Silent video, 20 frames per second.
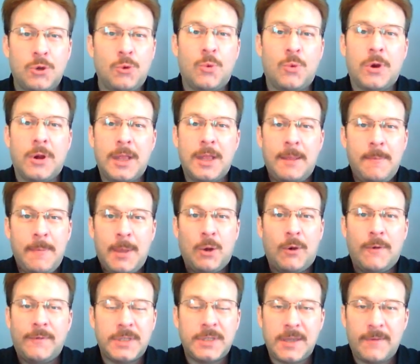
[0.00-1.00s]
who were in the
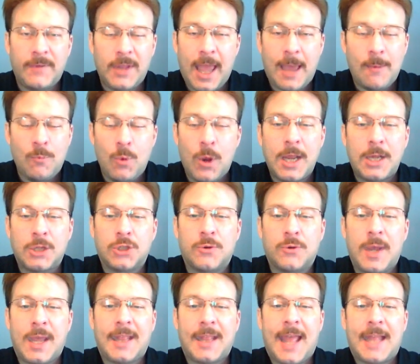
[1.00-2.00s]
middle of a 7-game winning
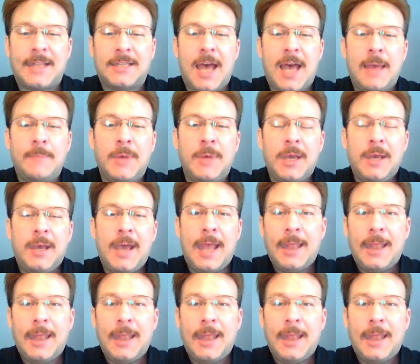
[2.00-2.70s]
streak at that time,